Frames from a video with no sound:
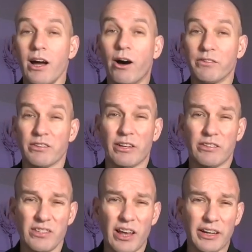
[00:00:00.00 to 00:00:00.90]
on
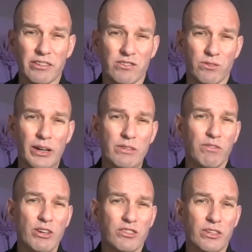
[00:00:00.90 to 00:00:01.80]
selling Australia's
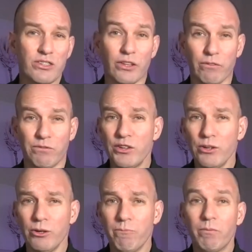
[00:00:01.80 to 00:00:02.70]
future to the
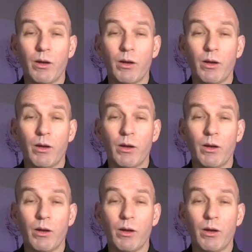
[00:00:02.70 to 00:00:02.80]
few,